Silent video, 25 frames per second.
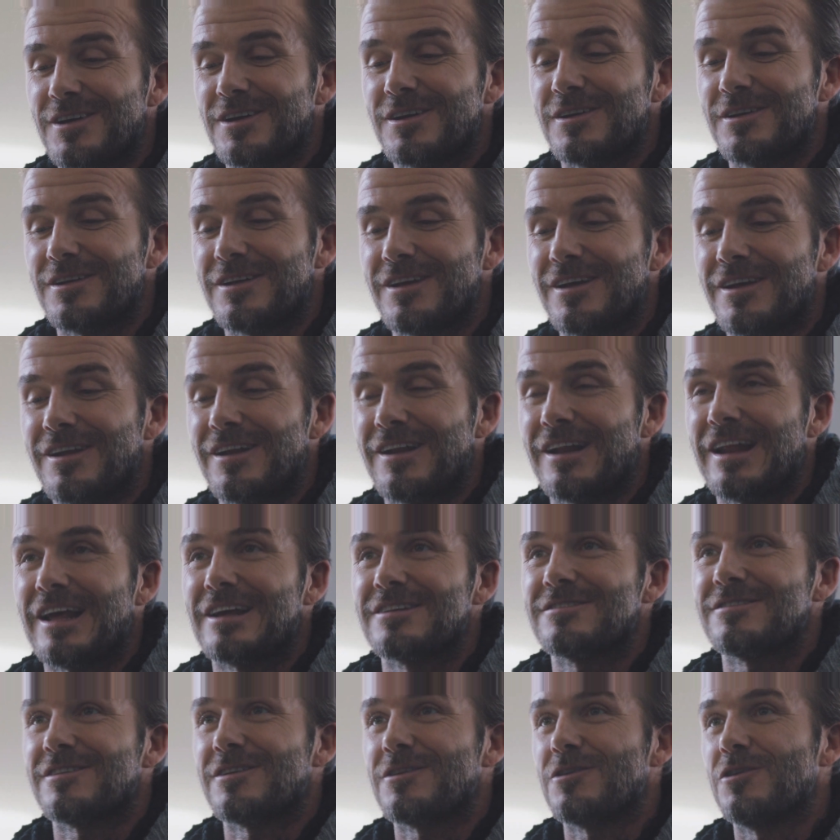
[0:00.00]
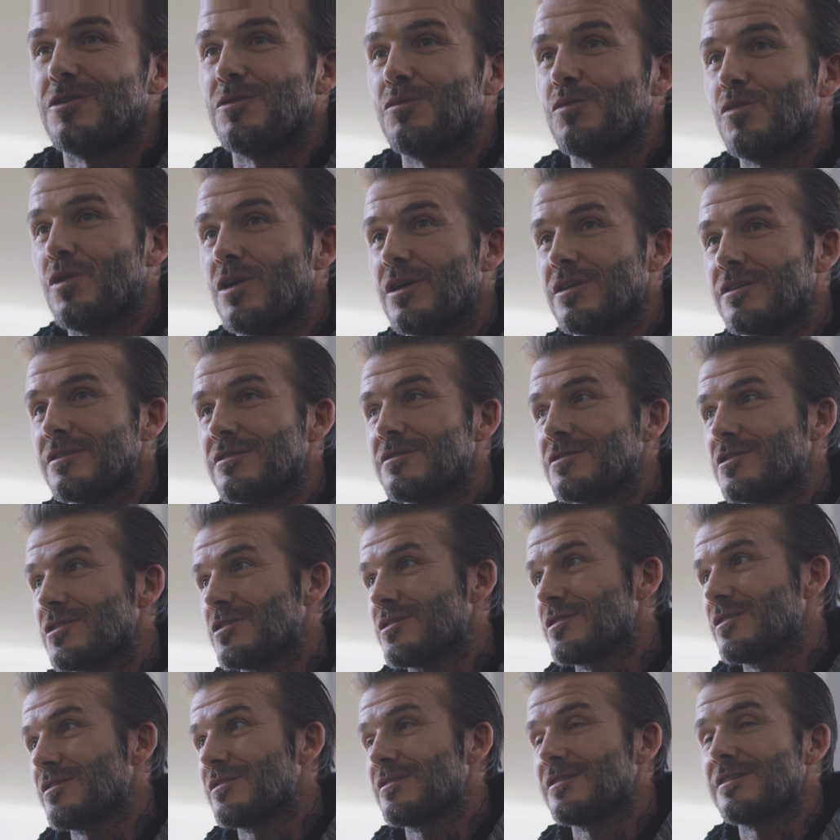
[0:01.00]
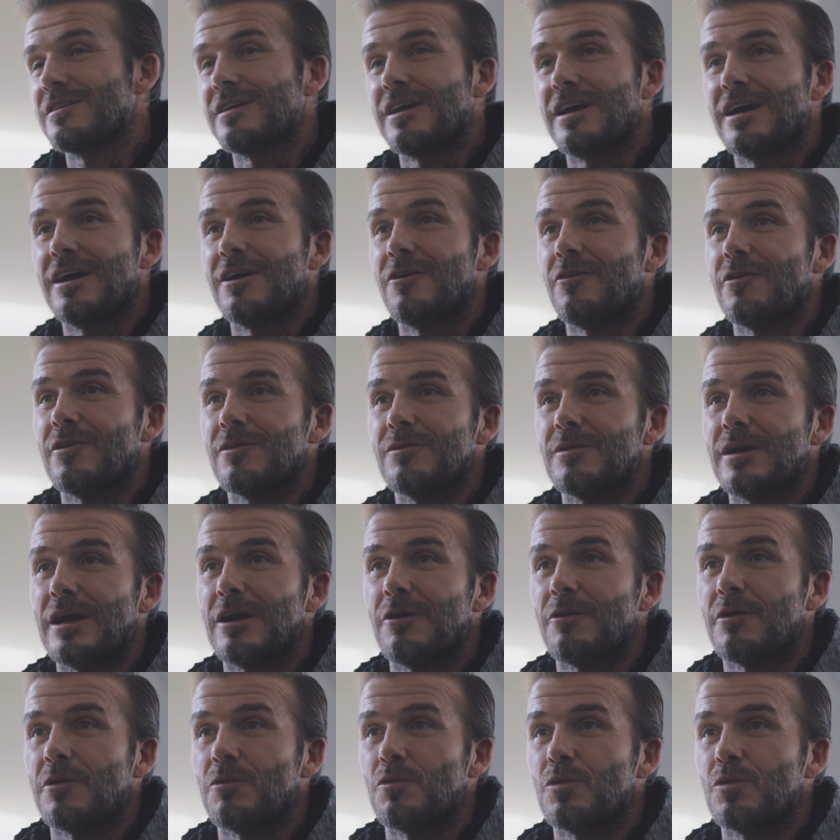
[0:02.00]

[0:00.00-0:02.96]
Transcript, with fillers: an elastic on once just to see how it